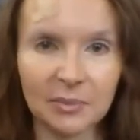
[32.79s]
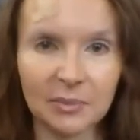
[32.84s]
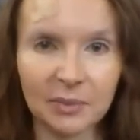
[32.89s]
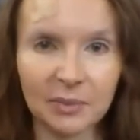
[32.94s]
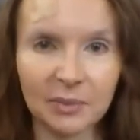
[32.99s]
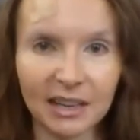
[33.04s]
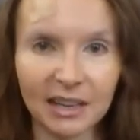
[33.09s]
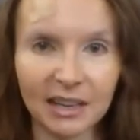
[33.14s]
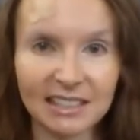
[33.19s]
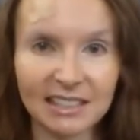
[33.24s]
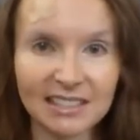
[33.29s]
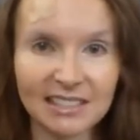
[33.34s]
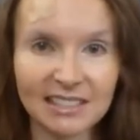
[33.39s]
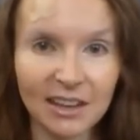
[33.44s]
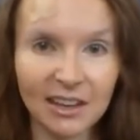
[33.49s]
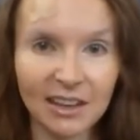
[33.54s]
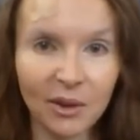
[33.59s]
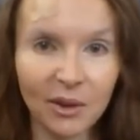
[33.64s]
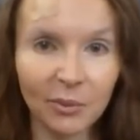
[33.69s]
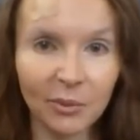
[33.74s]
But
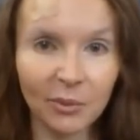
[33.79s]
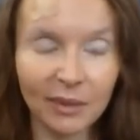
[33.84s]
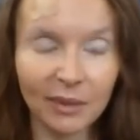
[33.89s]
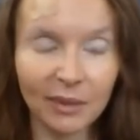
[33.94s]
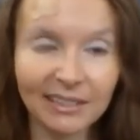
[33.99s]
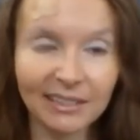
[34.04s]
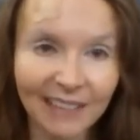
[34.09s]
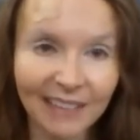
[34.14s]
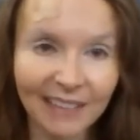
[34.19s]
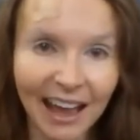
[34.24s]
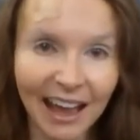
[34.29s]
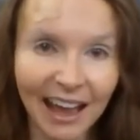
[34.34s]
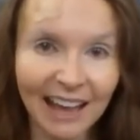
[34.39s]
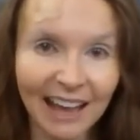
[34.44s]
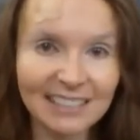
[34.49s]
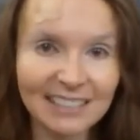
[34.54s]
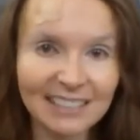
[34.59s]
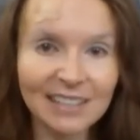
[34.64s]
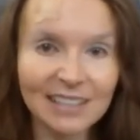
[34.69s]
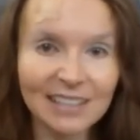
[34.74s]
with
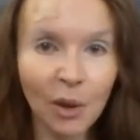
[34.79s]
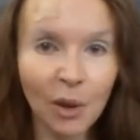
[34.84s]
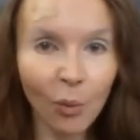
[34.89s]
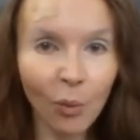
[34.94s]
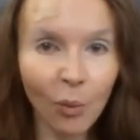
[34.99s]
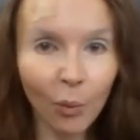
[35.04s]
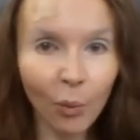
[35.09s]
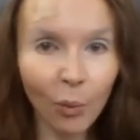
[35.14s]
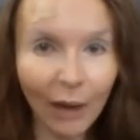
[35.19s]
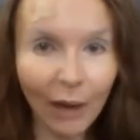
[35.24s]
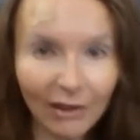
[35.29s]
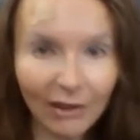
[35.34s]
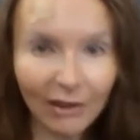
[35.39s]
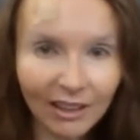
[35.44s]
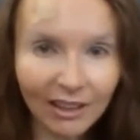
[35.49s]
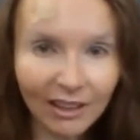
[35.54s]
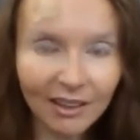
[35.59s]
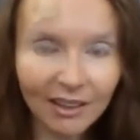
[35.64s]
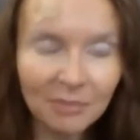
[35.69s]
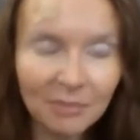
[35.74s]
that,
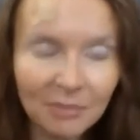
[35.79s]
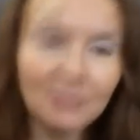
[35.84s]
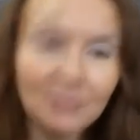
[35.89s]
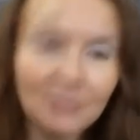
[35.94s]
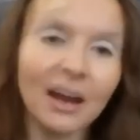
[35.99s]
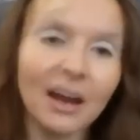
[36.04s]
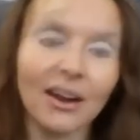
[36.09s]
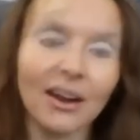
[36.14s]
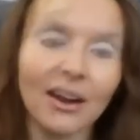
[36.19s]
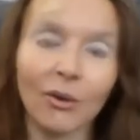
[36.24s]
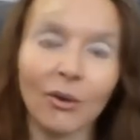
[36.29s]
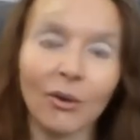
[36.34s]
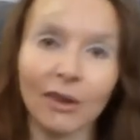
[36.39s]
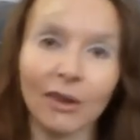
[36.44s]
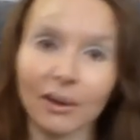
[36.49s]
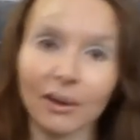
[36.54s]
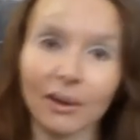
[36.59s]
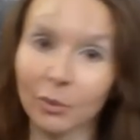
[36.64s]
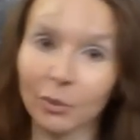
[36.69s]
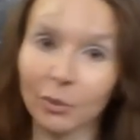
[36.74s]
welcome
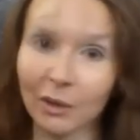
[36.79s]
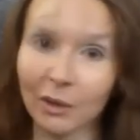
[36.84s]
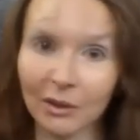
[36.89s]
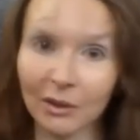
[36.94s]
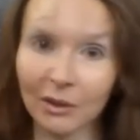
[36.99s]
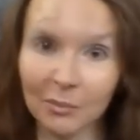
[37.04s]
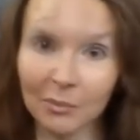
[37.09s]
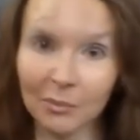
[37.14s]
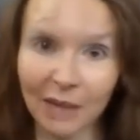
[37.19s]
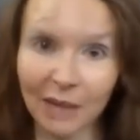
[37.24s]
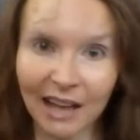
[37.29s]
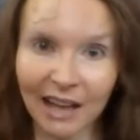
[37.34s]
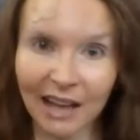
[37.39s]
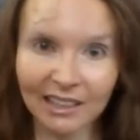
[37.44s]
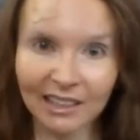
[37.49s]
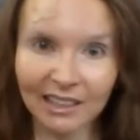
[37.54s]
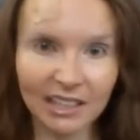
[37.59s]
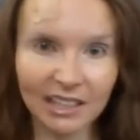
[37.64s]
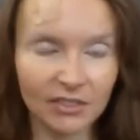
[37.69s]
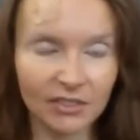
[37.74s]
or welcome
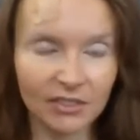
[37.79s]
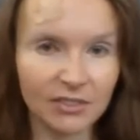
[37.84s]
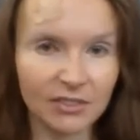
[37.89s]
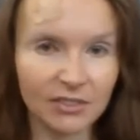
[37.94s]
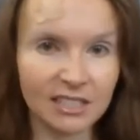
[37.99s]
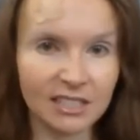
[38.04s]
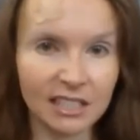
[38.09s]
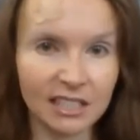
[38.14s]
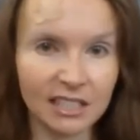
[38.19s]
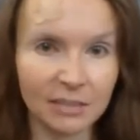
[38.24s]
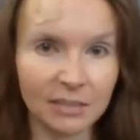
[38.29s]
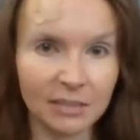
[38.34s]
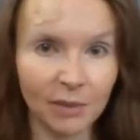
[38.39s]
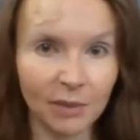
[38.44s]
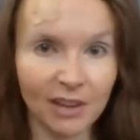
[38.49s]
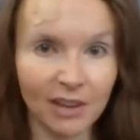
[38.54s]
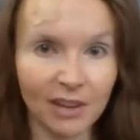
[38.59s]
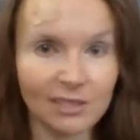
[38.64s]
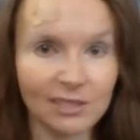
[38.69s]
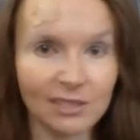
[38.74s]
back if you've seen
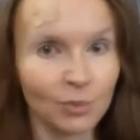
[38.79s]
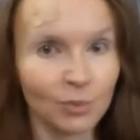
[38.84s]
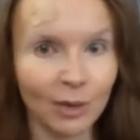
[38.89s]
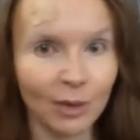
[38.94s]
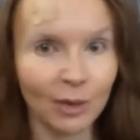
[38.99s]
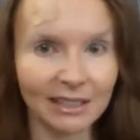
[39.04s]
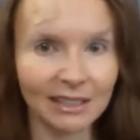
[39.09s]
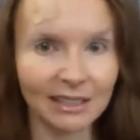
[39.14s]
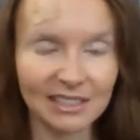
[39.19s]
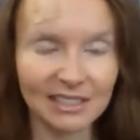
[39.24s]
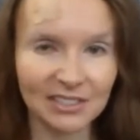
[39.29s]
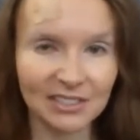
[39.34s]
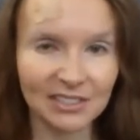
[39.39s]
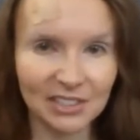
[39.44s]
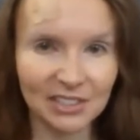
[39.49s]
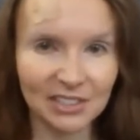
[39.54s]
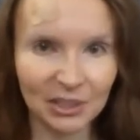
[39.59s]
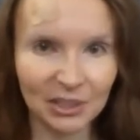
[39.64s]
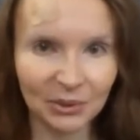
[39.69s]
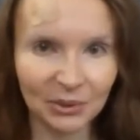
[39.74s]
parts 1 and
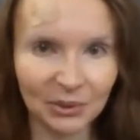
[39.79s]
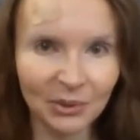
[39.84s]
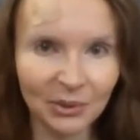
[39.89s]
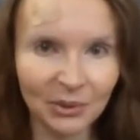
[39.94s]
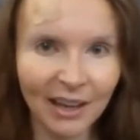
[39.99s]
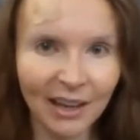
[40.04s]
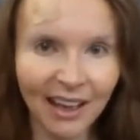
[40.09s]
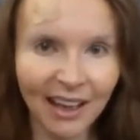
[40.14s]
2.